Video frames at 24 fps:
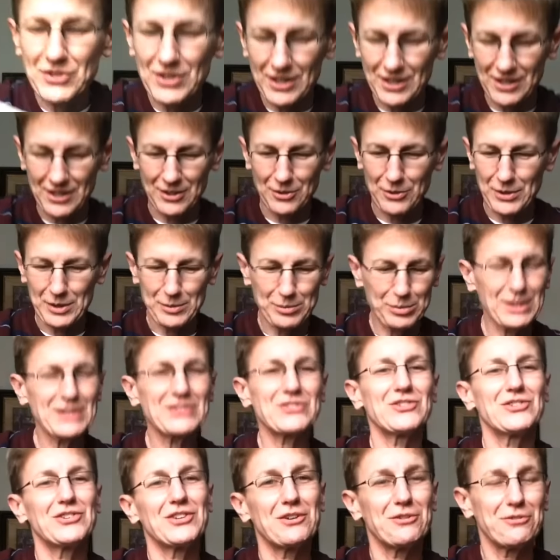a quite a
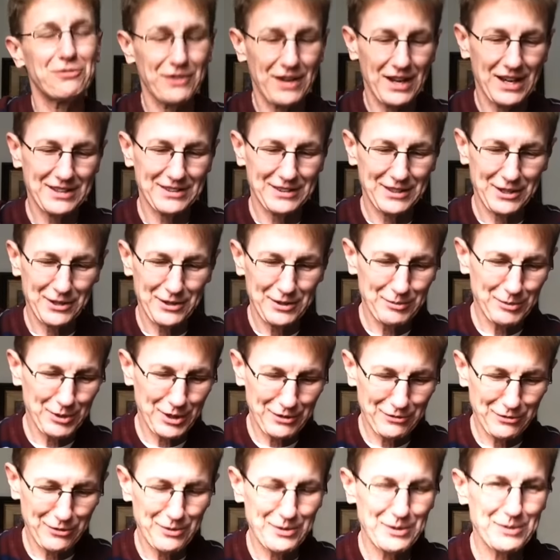pleasant little find there. I'm
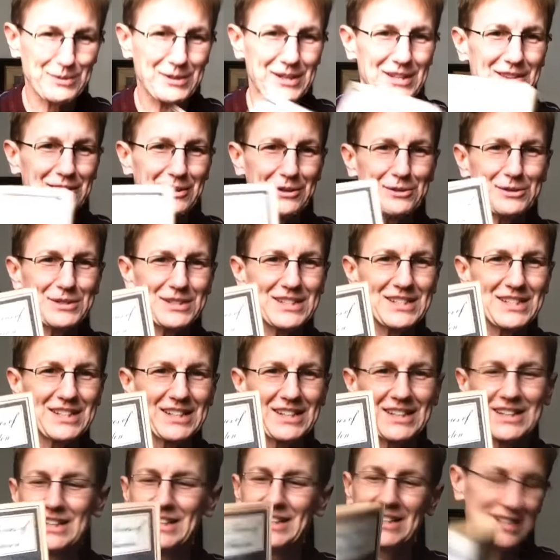looking forward to reading those.
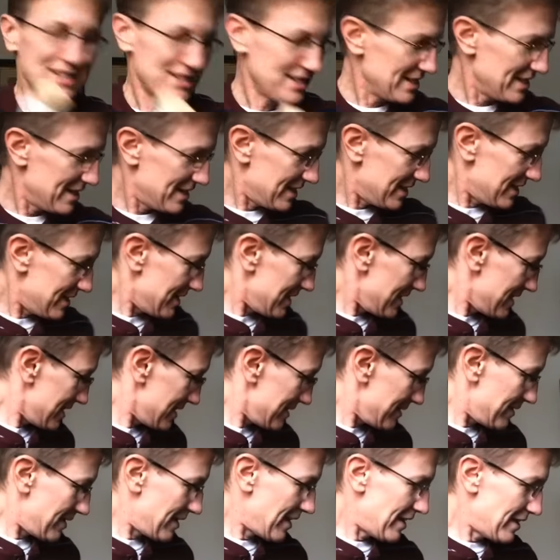
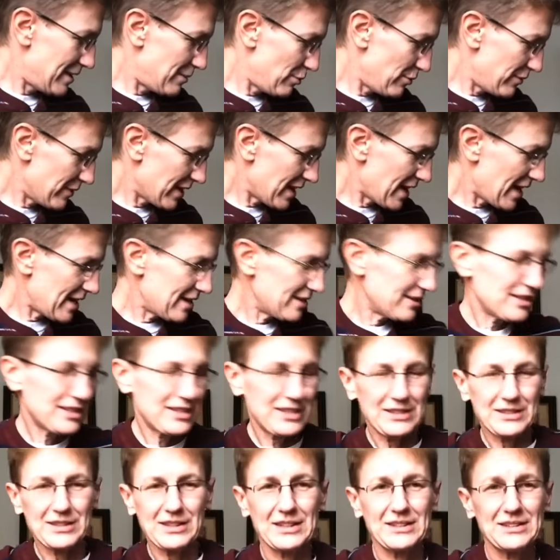And then moving on,
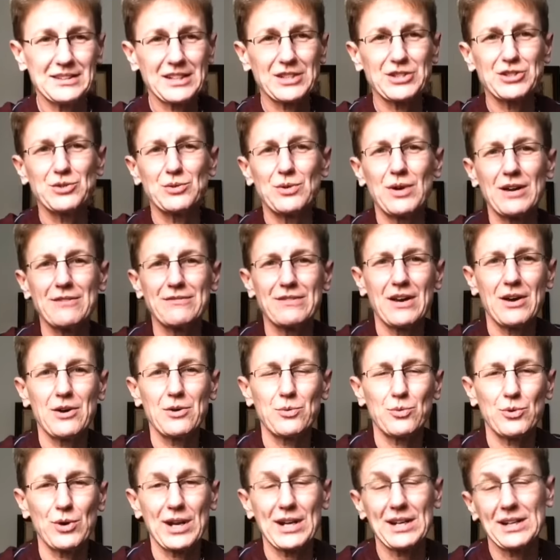the next two I
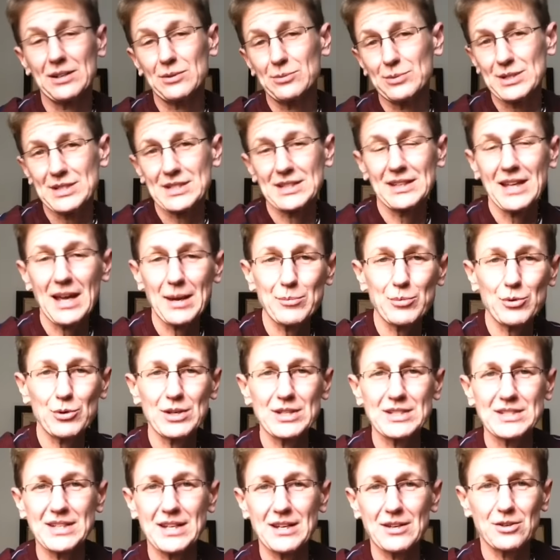found were at a recent library
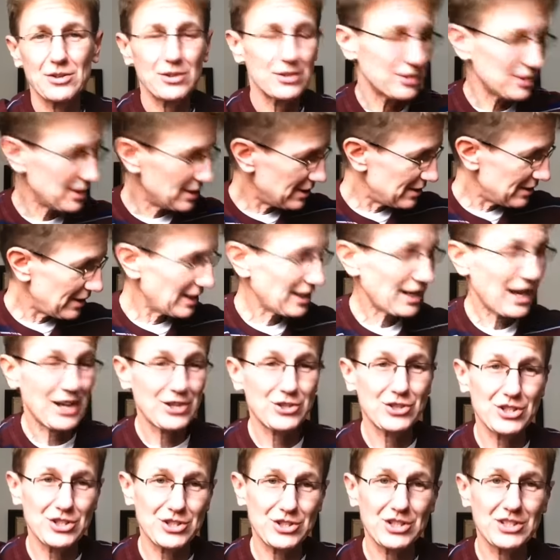sale. I
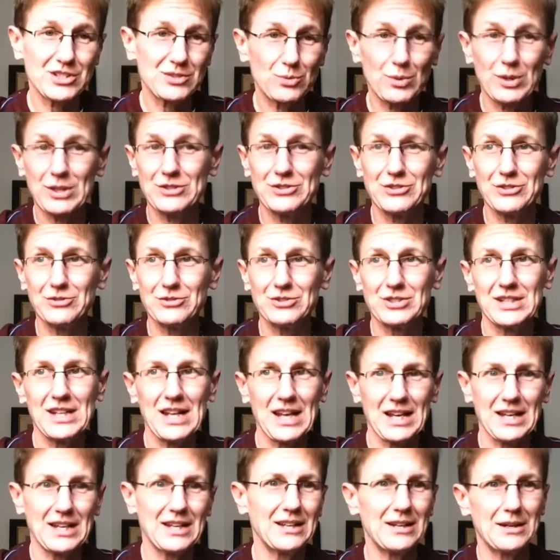actually just went to
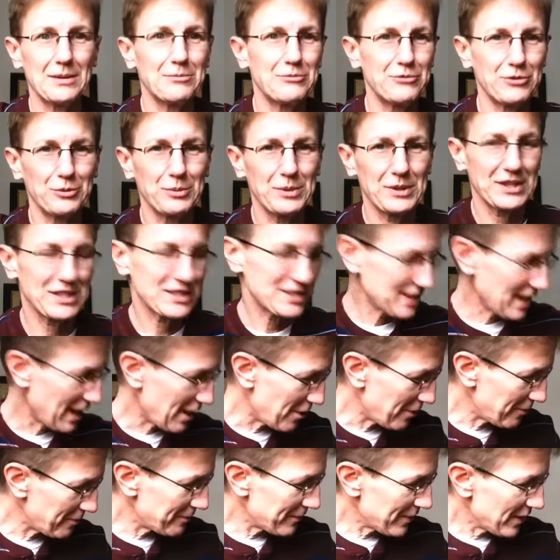today, and I'm filming this
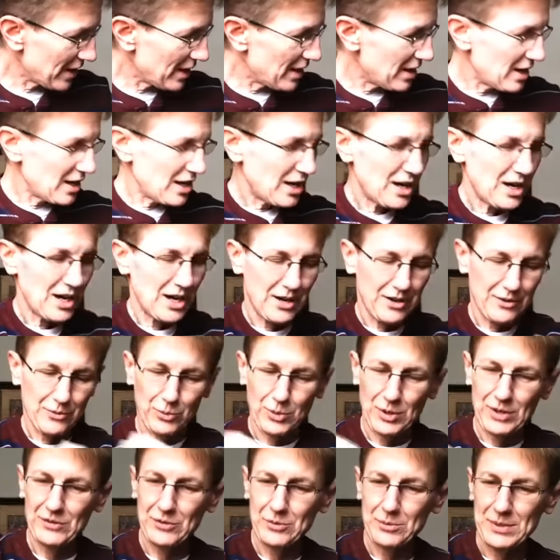now.
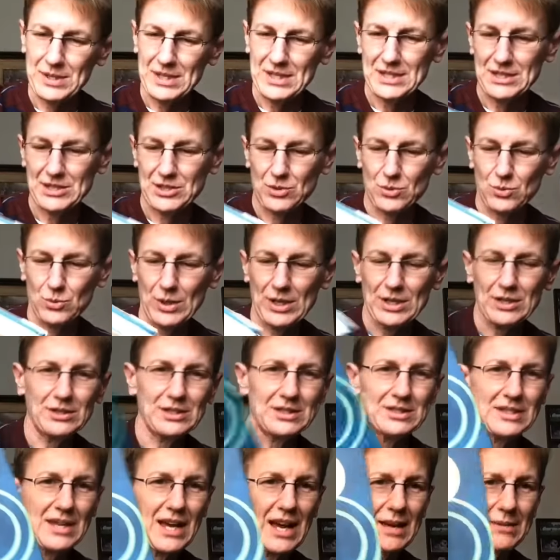One of them is A Wrinkle
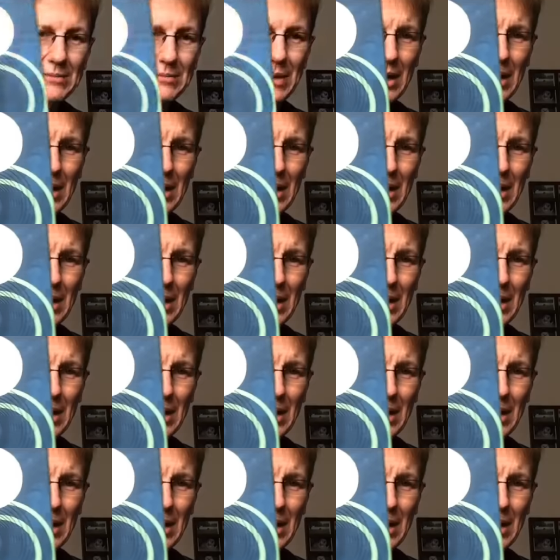in Time